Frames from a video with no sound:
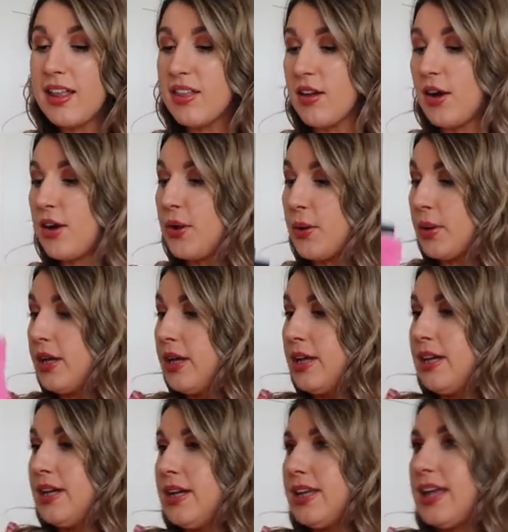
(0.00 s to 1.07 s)
So
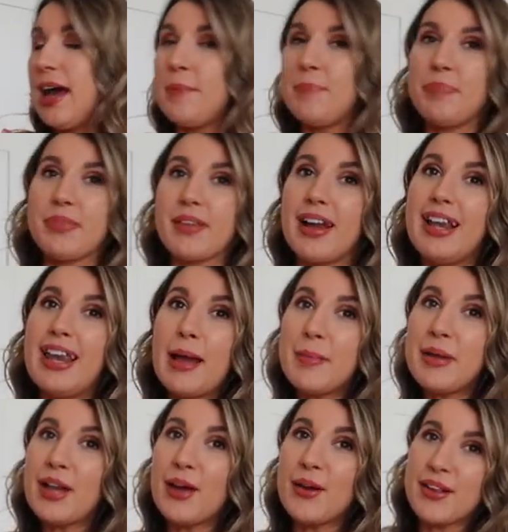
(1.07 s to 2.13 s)
yeah, let
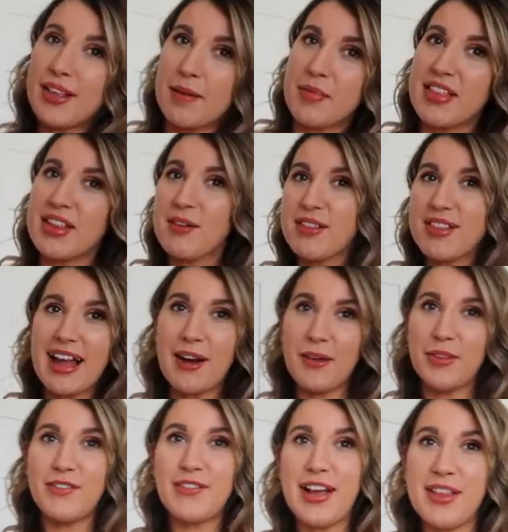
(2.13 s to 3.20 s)
me know, because I'm still sat
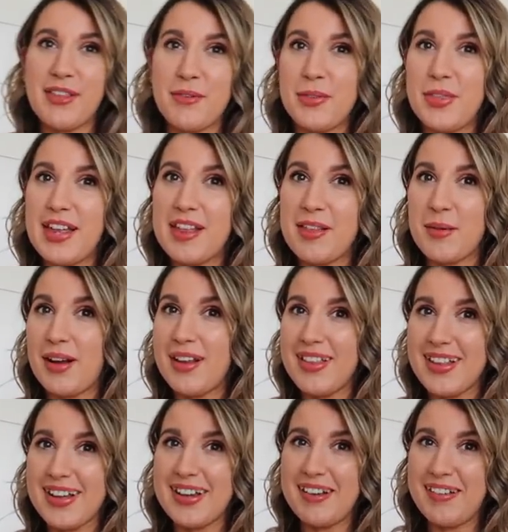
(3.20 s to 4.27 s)
on the fence with these
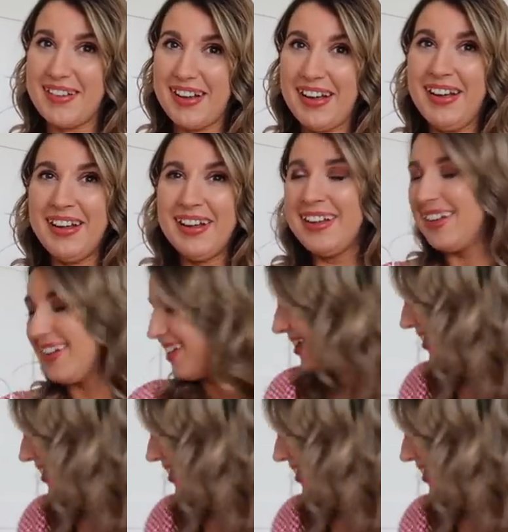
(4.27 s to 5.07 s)
ones. I don't know.